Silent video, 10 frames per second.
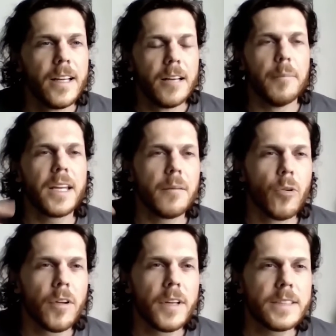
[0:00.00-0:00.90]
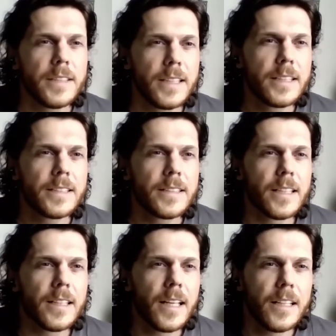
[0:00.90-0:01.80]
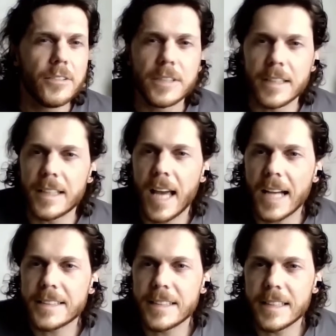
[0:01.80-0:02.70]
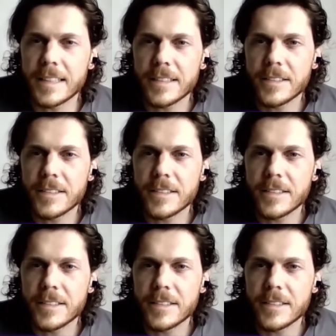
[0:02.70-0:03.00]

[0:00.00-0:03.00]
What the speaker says: making more of these things and using casting.